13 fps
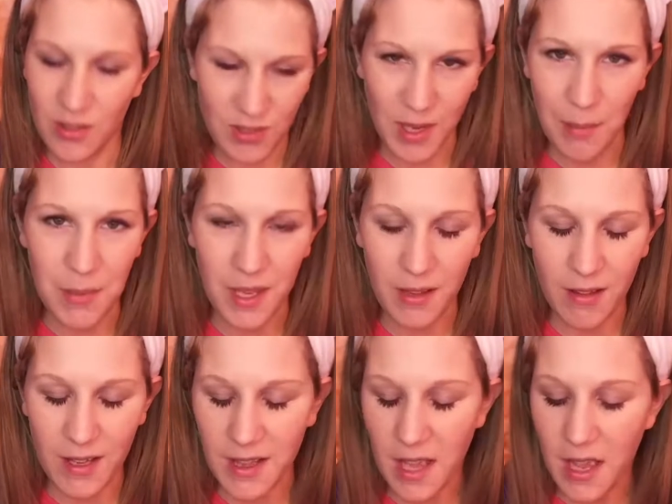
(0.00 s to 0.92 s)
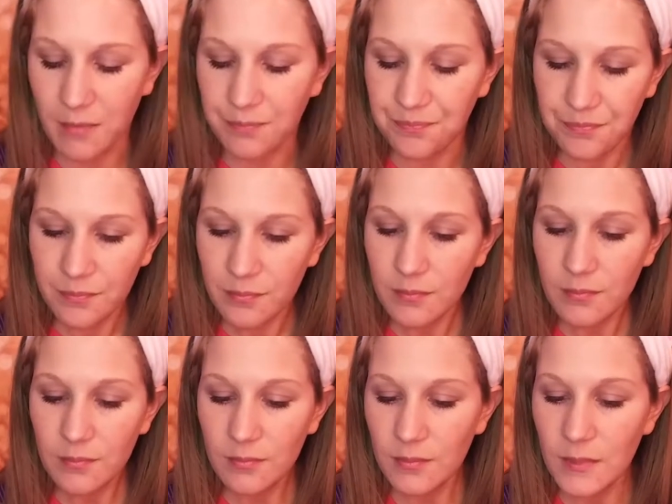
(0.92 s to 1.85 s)
something like that.
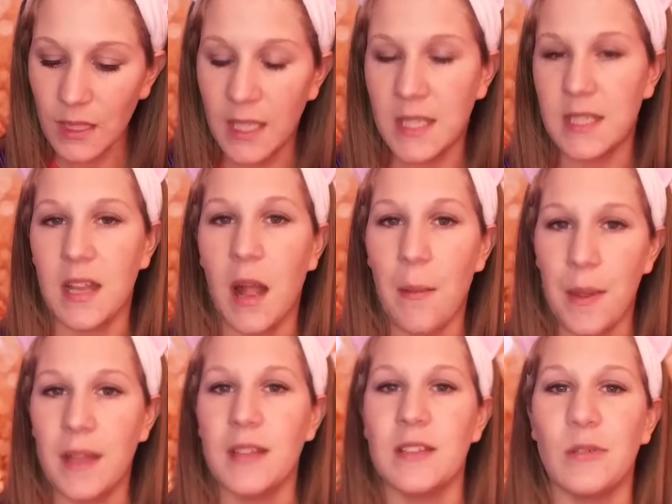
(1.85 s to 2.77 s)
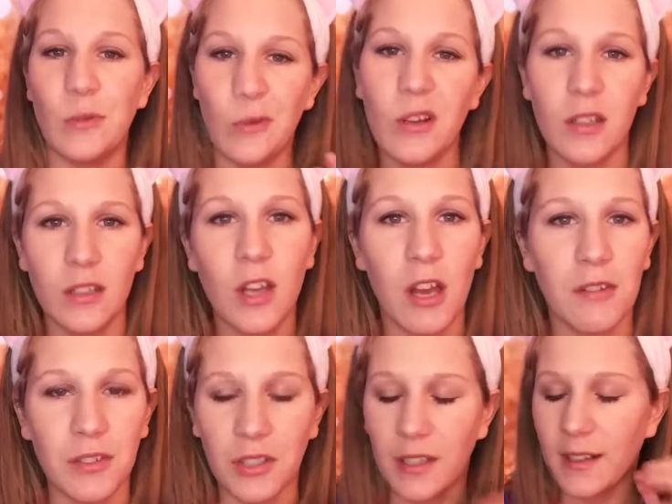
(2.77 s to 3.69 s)
It's not meant to
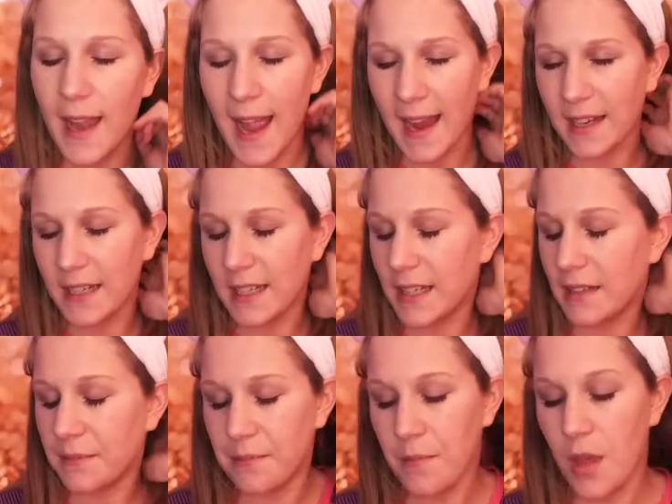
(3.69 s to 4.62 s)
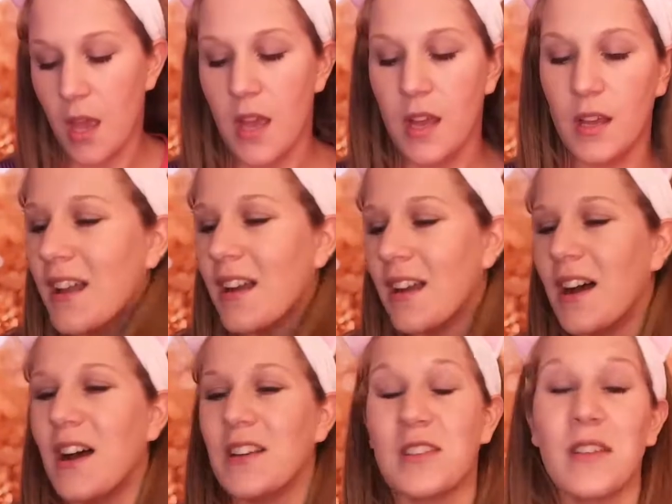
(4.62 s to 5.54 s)
cover acne.
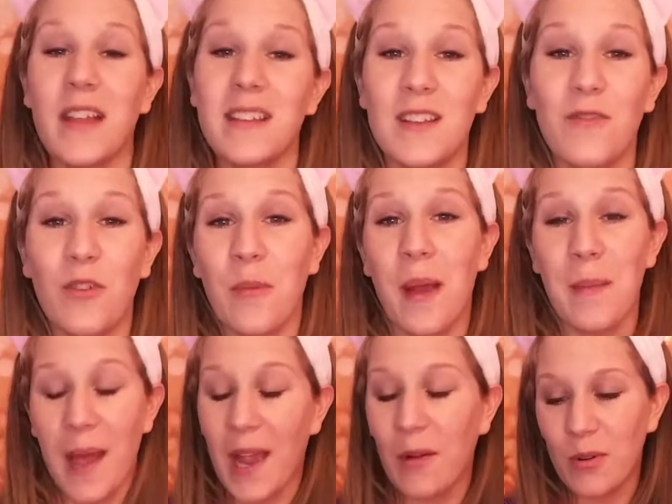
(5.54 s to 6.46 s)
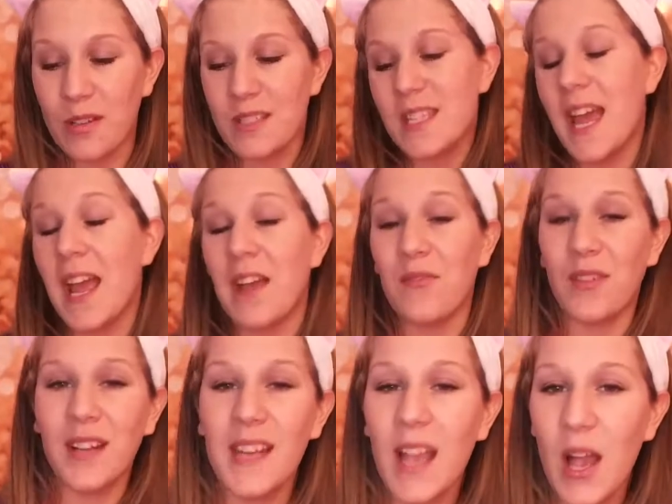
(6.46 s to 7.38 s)
So that's it for my backwards day
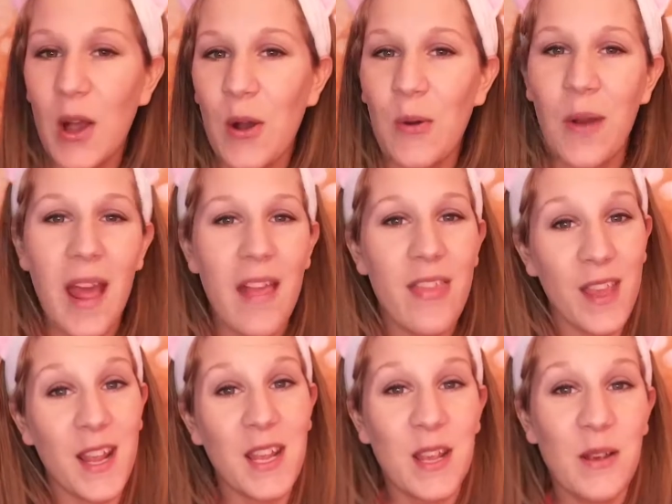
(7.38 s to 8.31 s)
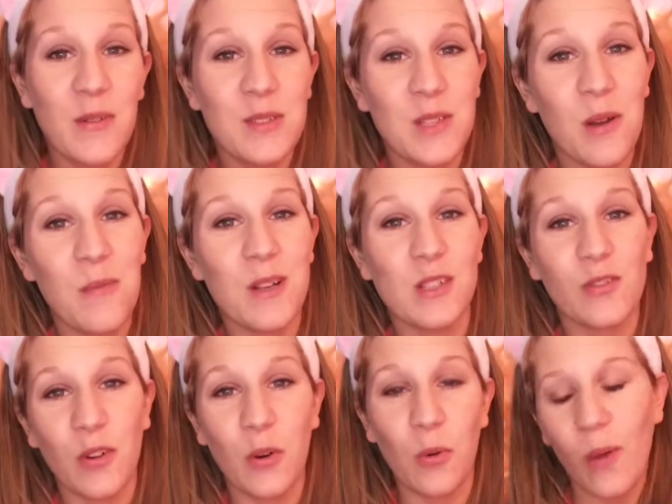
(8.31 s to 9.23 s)
video. Thank you so much
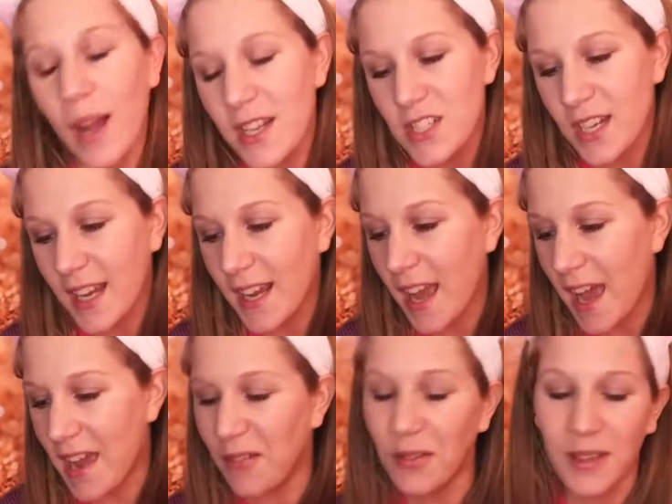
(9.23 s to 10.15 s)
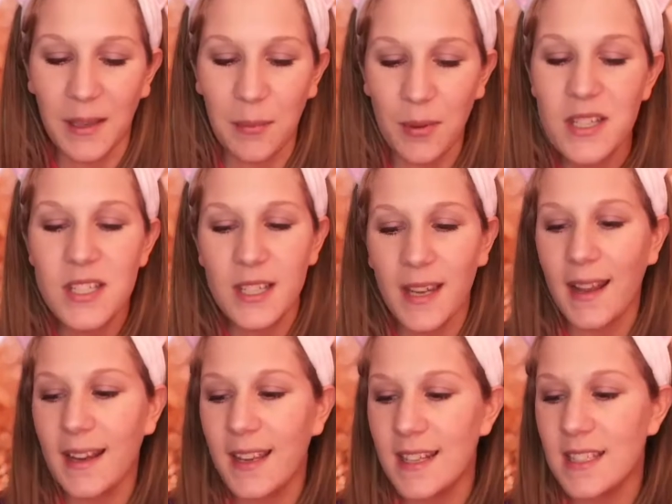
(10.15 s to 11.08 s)
for watching. I really
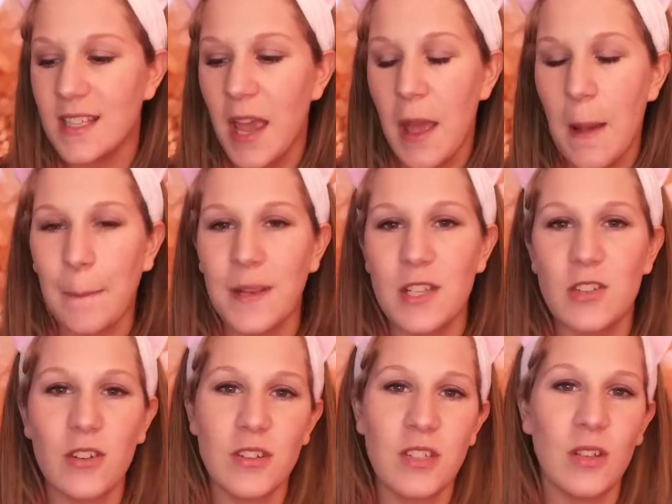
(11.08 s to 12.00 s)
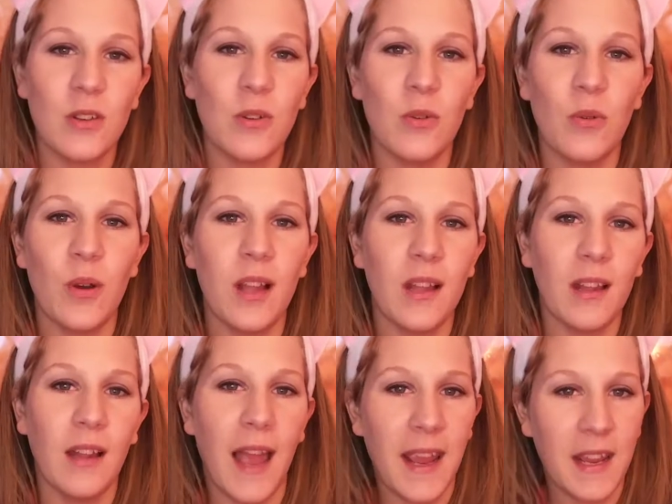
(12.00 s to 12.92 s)
appreciate it. Be sure to
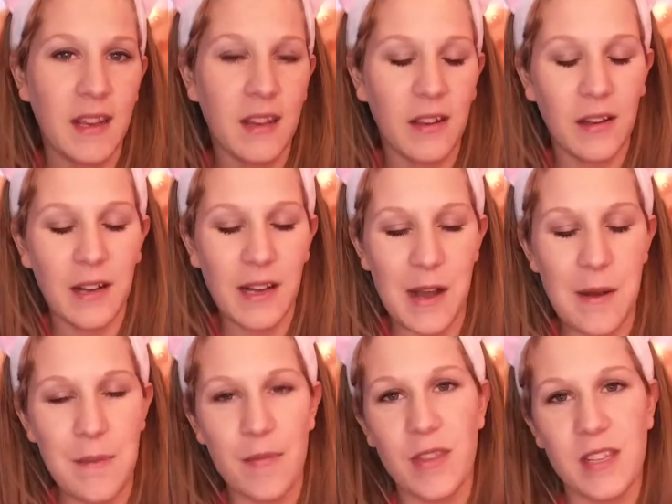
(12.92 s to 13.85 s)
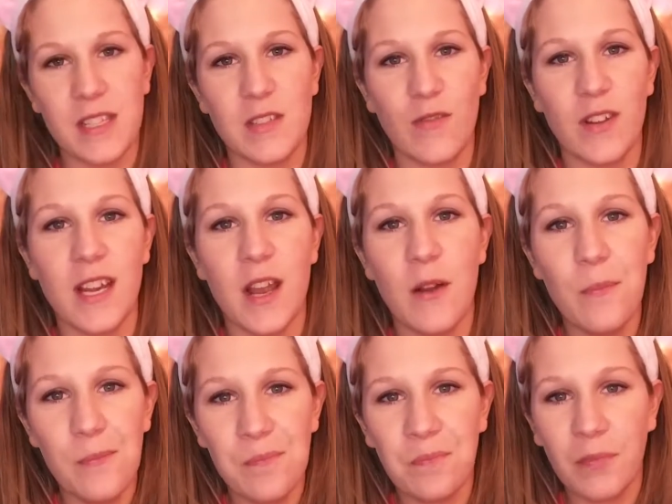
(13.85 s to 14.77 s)
like this video